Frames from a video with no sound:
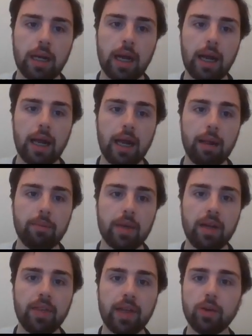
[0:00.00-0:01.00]
And
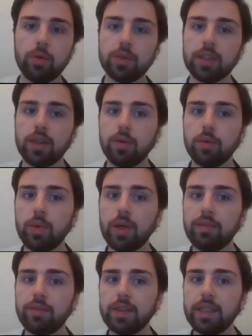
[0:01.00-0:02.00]
then also
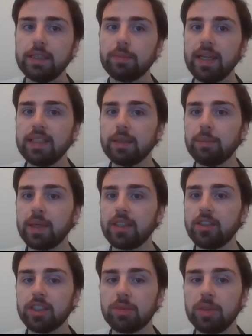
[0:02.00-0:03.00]
with these basic bid
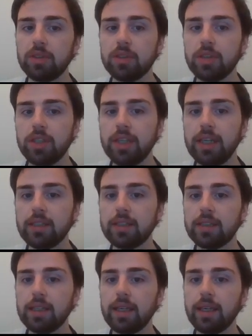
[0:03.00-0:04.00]
adjustments, you need to
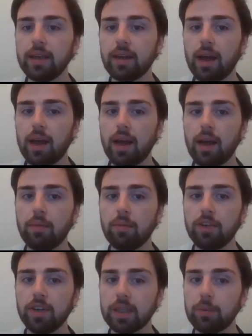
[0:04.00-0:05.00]
see,
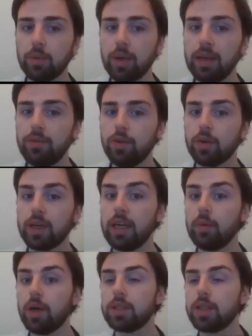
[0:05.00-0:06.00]
for example, if your
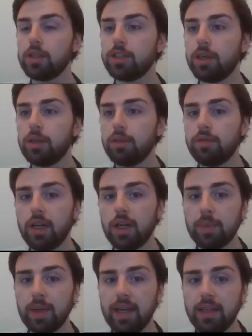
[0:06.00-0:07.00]
keywords aren't shown on the
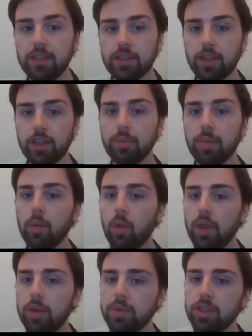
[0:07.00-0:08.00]
first page. So you might
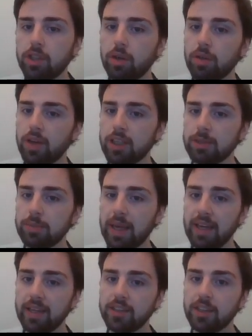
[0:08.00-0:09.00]
want them to show on the first
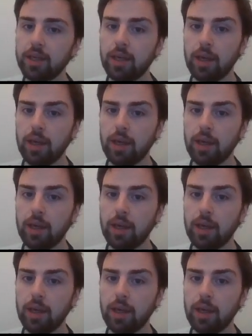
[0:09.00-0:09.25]
page,